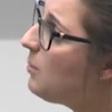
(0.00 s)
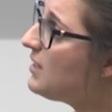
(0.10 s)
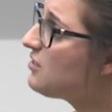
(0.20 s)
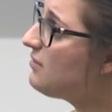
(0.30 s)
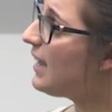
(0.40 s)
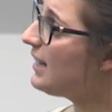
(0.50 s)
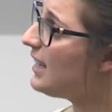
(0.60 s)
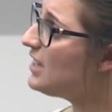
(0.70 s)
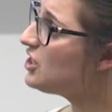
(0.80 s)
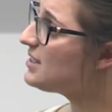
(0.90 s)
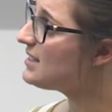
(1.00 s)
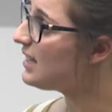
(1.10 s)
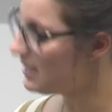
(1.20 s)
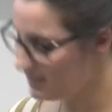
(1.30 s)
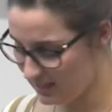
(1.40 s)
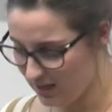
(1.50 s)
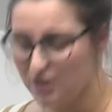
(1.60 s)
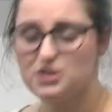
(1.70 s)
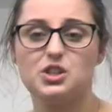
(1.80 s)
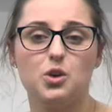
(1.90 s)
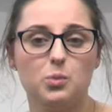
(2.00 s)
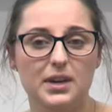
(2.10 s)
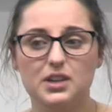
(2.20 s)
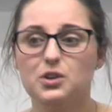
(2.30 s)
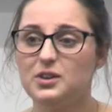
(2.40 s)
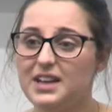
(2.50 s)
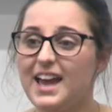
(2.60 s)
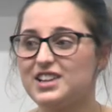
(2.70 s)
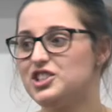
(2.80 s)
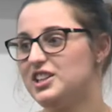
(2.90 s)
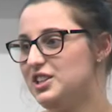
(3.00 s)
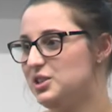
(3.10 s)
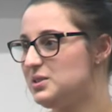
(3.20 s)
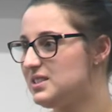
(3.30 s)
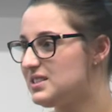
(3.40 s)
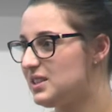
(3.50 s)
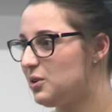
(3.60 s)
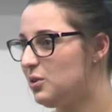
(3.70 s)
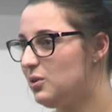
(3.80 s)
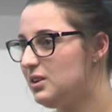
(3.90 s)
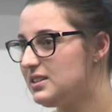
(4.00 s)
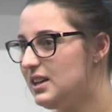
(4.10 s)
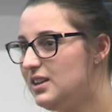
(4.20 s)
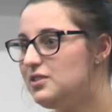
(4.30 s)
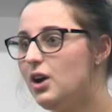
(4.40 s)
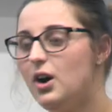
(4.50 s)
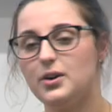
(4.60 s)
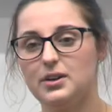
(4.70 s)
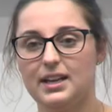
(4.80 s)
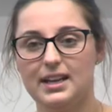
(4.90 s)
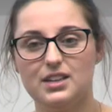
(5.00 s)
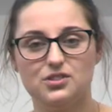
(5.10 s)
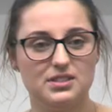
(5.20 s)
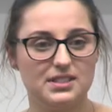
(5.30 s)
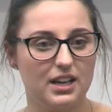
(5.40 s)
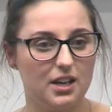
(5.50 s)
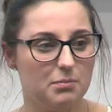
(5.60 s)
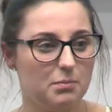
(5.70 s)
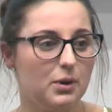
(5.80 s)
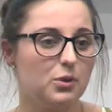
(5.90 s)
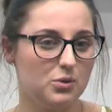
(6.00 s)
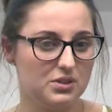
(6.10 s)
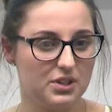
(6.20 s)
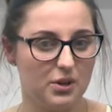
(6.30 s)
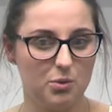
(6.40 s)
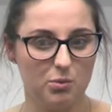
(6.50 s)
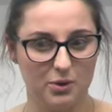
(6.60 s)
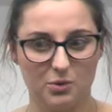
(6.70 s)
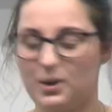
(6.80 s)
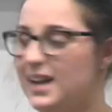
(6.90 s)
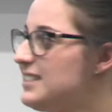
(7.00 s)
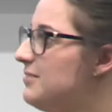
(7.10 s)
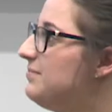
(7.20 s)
bunch of validation studies so we could actually use this in court, not only in New Zealand, but also worldwide.